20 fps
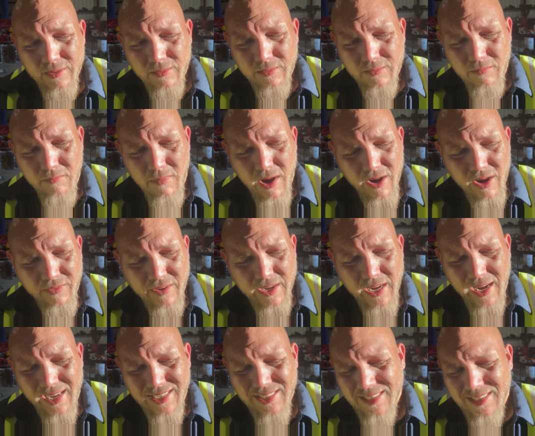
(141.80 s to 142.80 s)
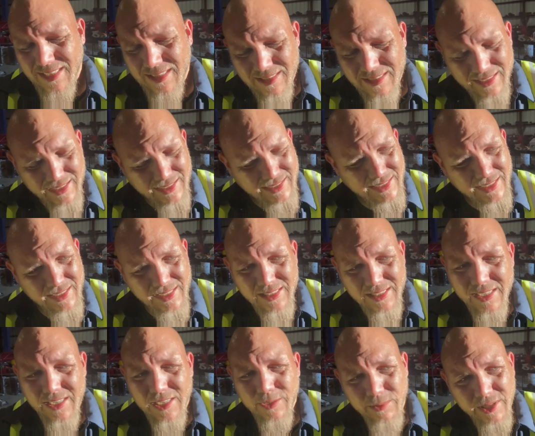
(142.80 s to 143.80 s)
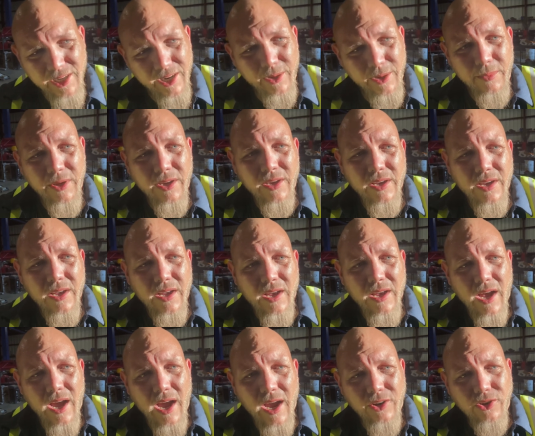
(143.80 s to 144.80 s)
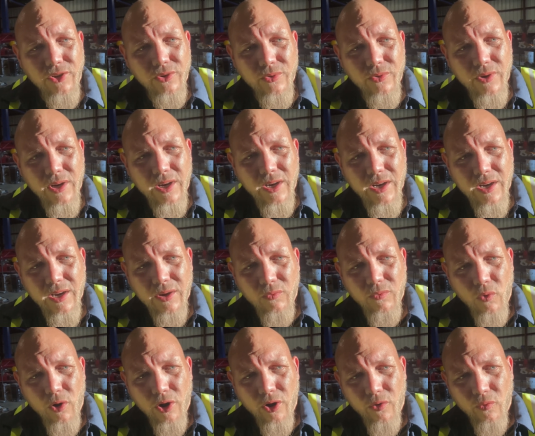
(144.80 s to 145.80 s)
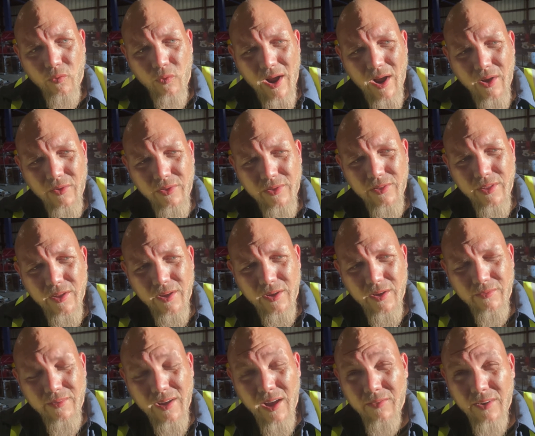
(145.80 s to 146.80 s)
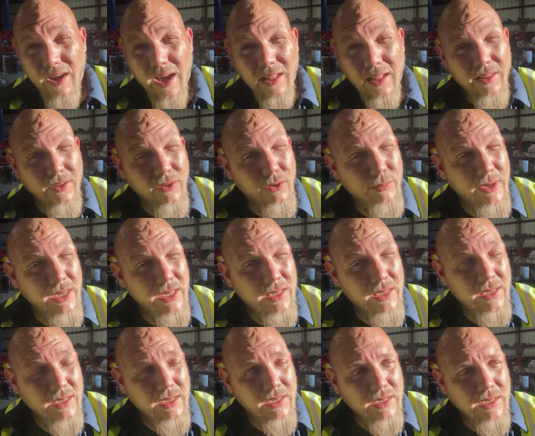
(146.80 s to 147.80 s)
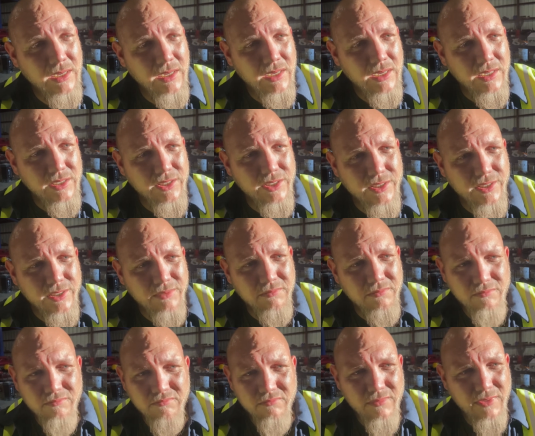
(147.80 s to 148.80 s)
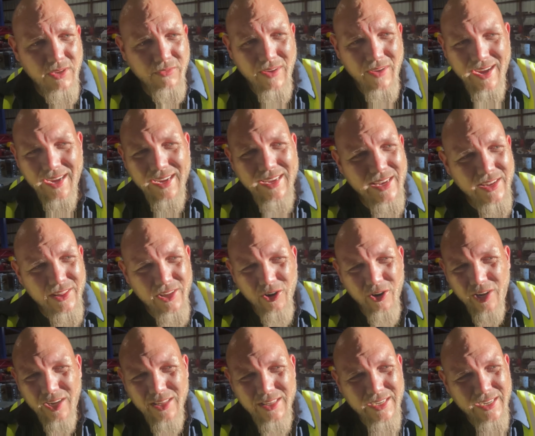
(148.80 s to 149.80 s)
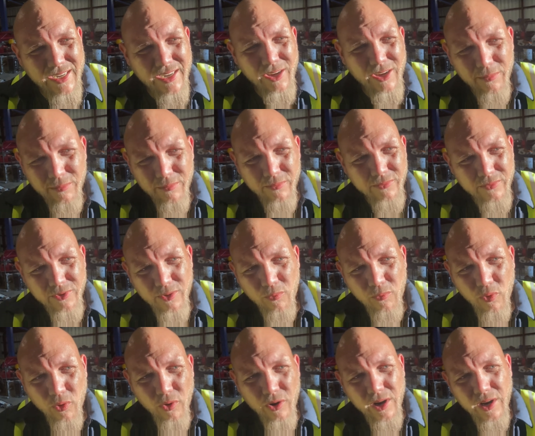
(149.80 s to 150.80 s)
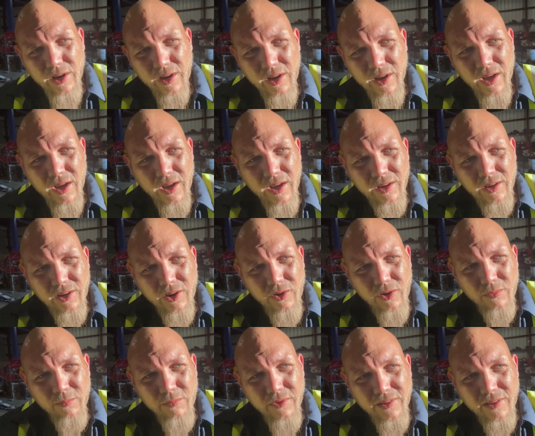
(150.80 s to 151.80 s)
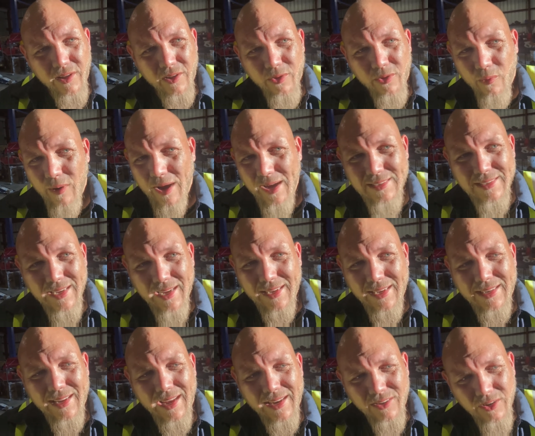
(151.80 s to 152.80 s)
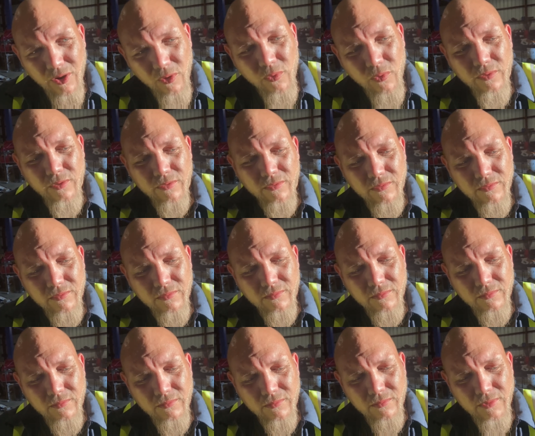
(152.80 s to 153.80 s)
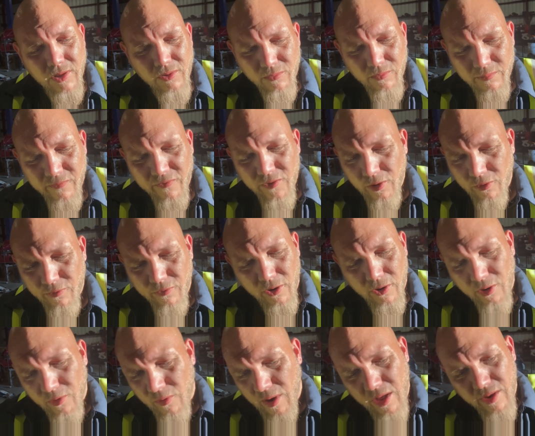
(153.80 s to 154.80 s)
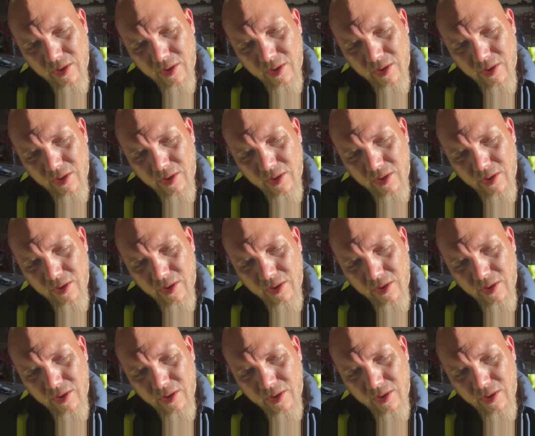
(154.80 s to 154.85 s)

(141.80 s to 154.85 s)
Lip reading: modification. I just, like I said, clean up. I do work around the valve guide a little bit, just if I can get in there to clean it up some more, and but otherwise I don't fiddle fart around